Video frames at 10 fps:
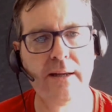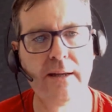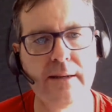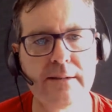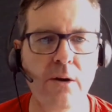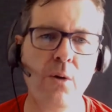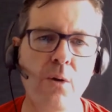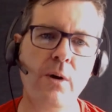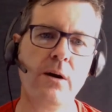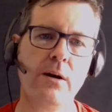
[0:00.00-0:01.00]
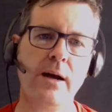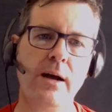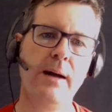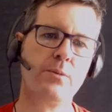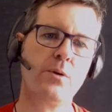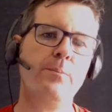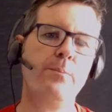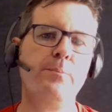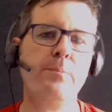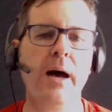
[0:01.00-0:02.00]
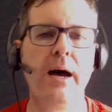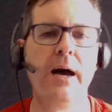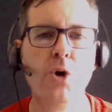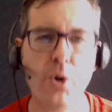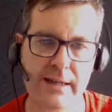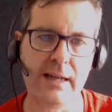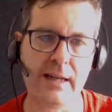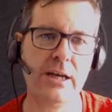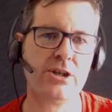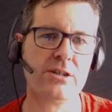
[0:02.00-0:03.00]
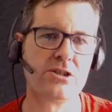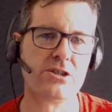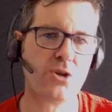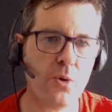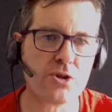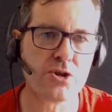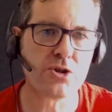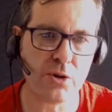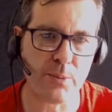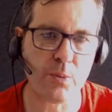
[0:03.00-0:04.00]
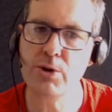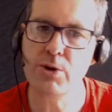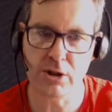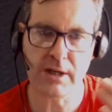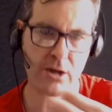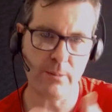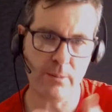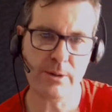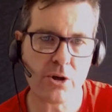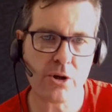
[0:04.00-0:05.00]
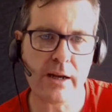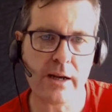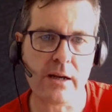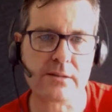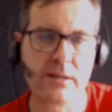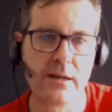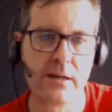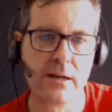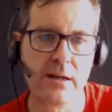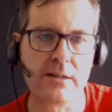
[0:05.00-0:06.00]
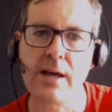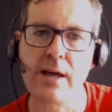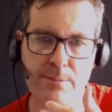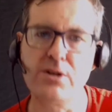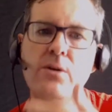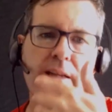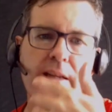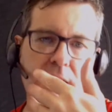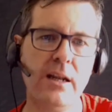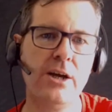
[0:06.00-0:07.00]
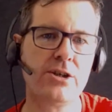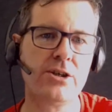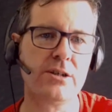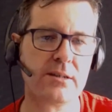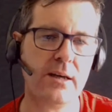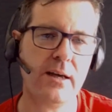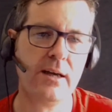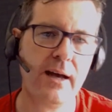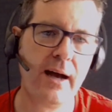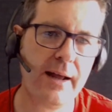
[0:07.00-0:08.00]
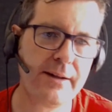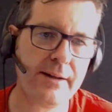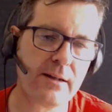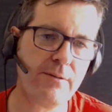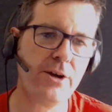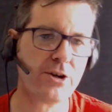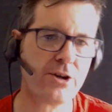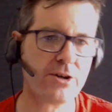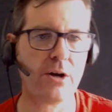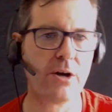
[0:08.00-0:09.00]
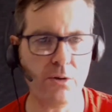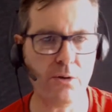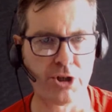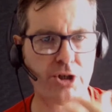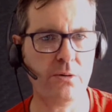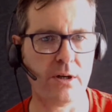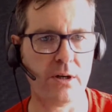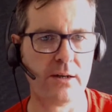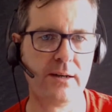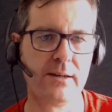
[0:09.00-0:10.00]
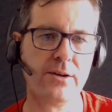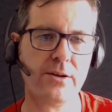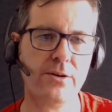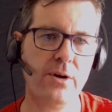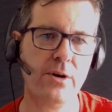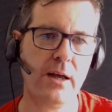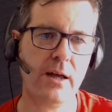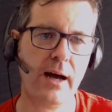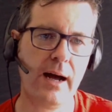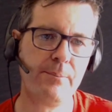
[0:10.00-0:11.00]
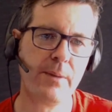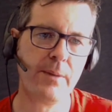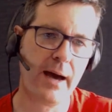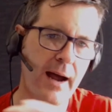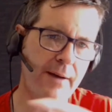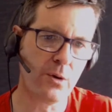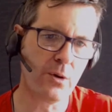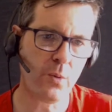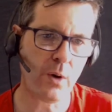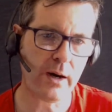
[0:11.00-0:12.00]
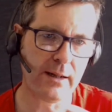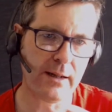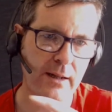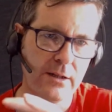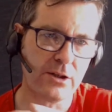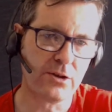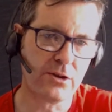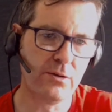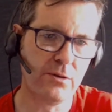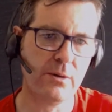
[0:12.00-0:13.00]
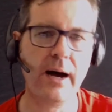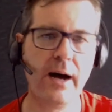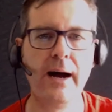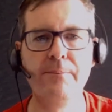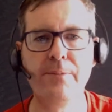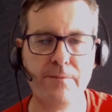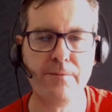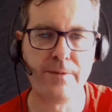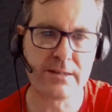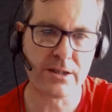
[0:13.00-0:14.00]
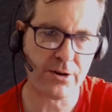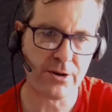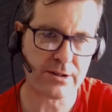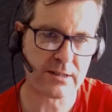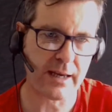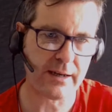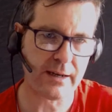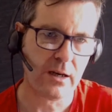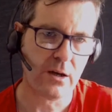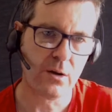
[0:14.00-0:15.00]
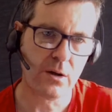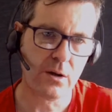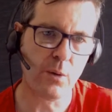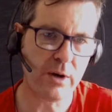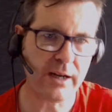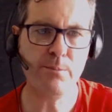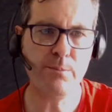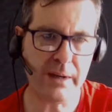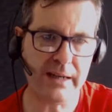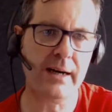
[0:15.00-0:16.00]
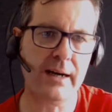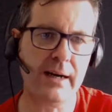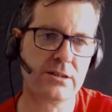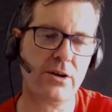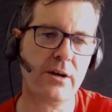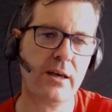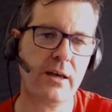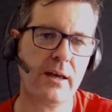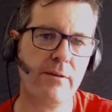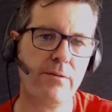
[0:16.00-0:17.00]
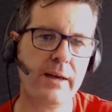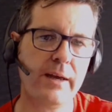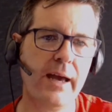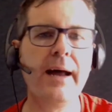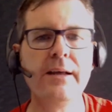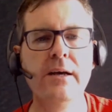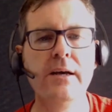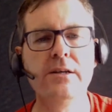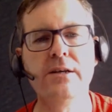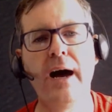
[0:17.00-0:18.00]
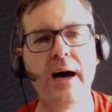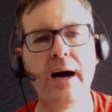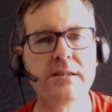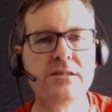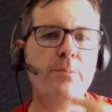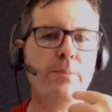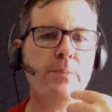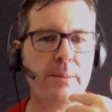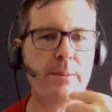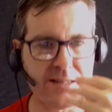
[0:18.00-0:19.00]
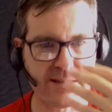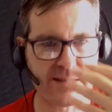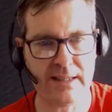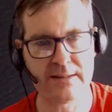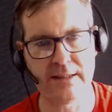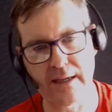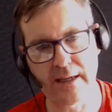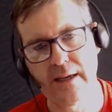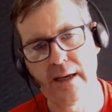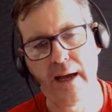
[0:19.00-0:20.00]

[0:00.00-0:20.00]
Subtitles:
And they said, oh, we're cooking delicious stone soup. Would you not come and join us? It's absolutely delicious. And the villager said, oh, sure. And after a while, the two visitors said, it would even be nicer if we had some maybe seasoning.